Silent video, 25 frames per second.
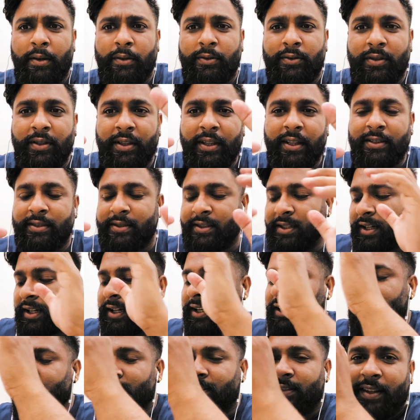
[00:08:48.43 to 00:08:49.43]
So yes
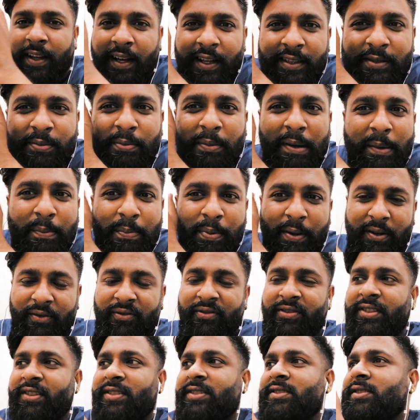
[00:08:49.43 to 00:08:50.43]
guys, that's my
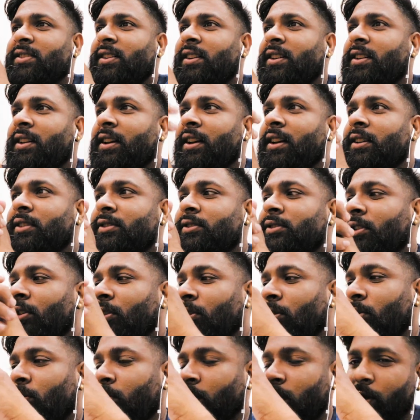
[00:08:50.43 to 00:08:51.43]
breakfast. Okay,
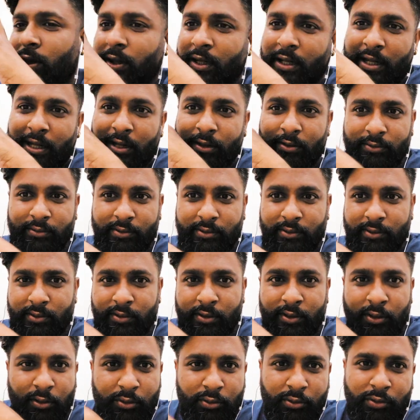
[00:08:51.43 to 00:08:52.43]
so we're not allowed
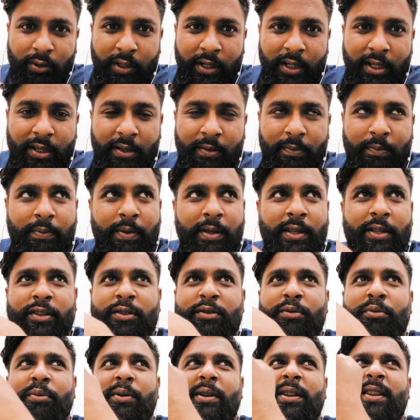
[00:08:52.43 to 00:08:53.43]
no drink
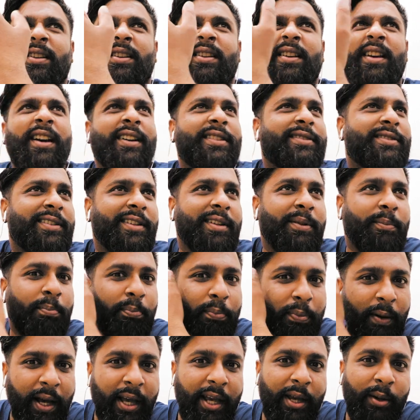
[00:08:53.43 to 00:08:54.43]
because we didn't actually
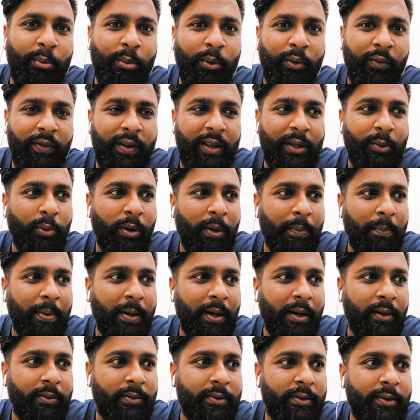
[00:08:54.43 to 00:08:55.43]
buy it within the
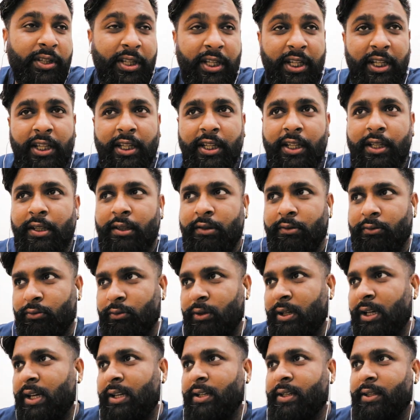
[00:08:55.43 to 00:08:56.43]
£1. Tea,
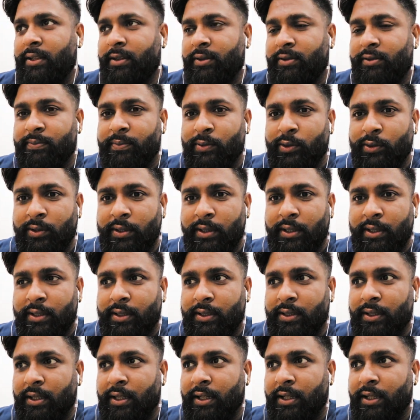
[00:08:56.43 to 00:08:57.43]
we had it this
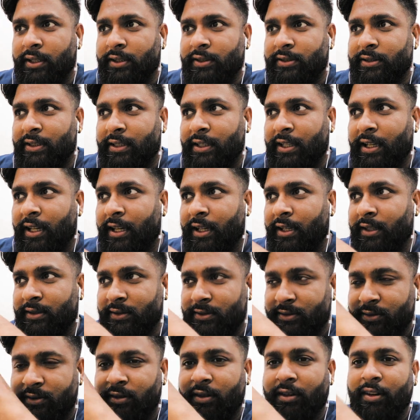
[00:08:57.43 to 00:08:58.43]
morning, so that
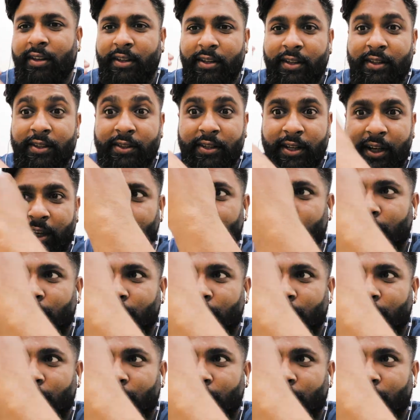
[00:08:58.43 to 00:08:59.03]
started the day